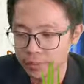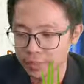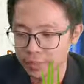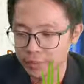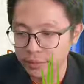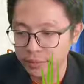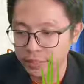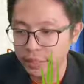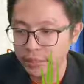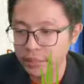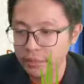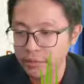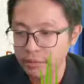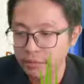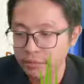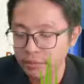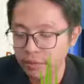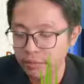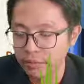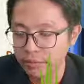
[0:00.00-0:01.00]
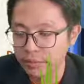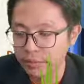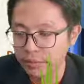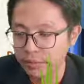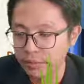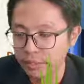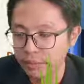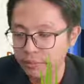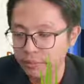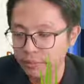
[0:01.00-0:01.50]
You see,
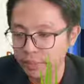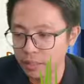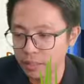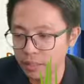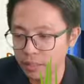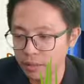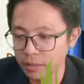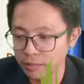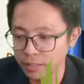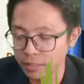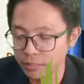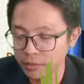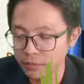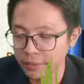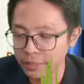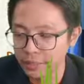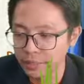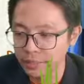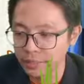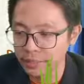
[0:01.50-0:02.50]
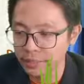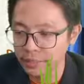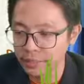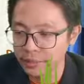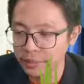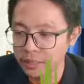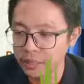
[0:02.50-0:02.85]
object moving nearer and nearer,